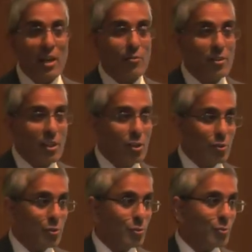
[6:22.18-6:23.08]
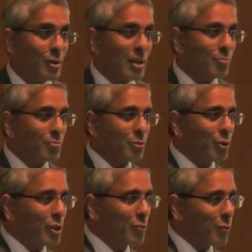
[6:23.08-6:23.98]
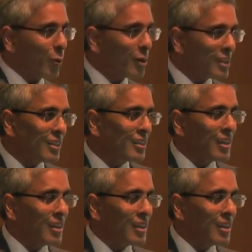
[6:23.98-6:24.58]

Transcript: everything you do. I'm looking forward.